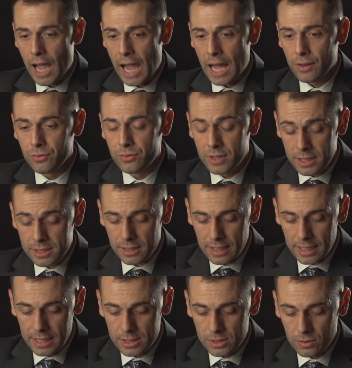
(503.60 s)
And this
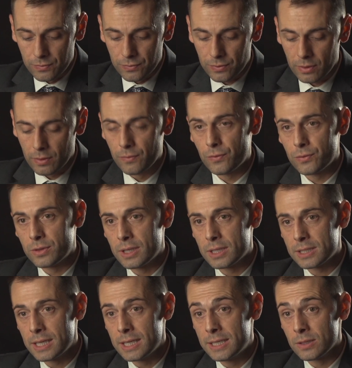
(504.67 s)
ease of
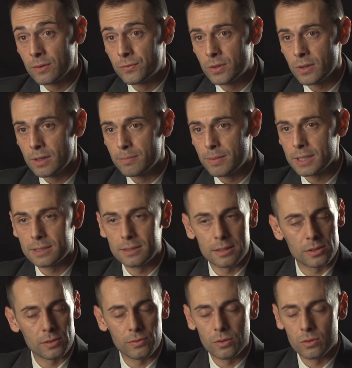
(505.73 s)
doing
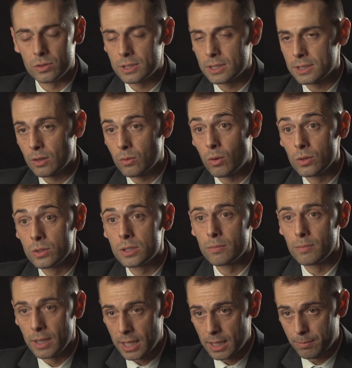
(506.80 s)
business, of course, is a
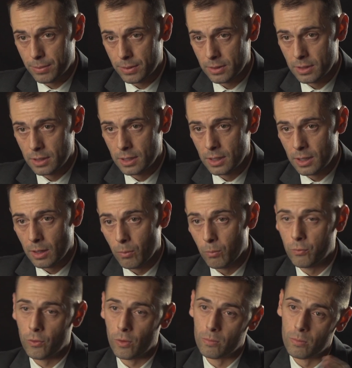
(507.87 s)
quantum leap
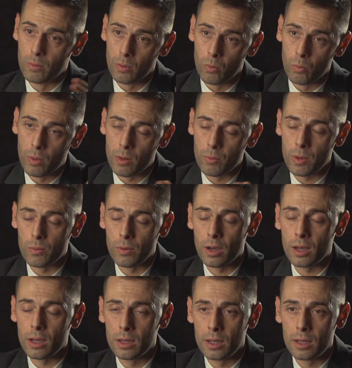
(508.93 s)
from where we
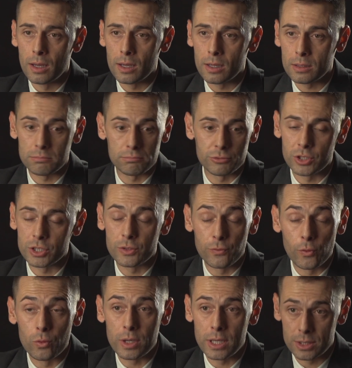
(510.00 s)
were just
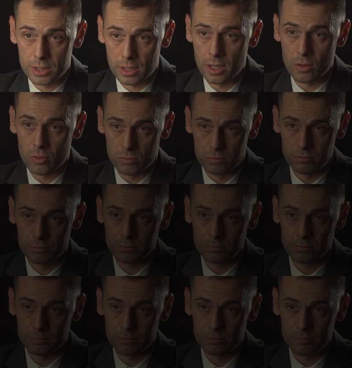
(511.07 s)
4 years ago.